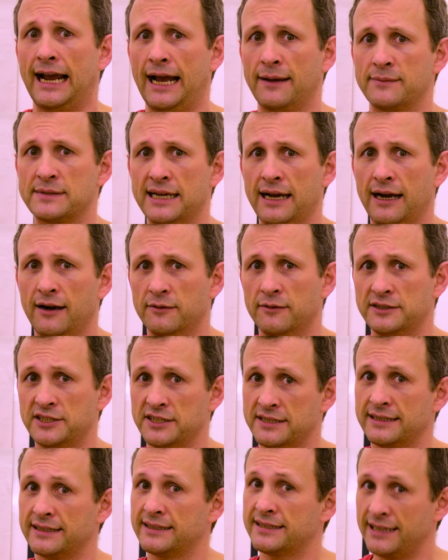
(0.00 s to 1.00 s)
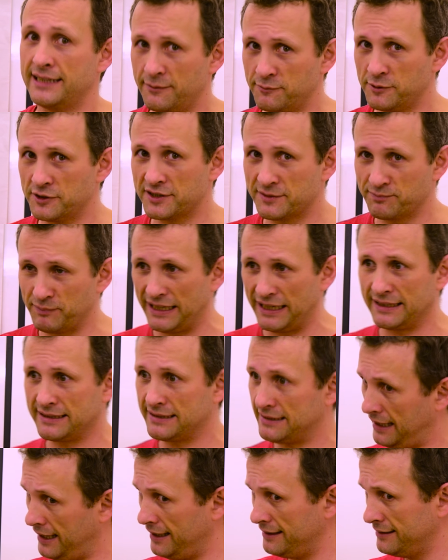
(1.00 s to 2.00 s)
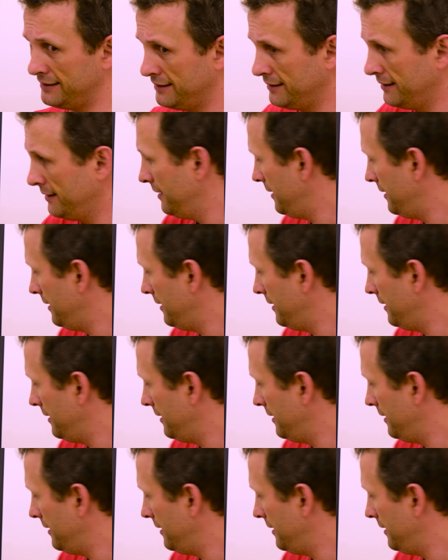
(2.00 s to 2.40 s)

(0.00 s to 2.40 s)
caps out, just accept what's being said,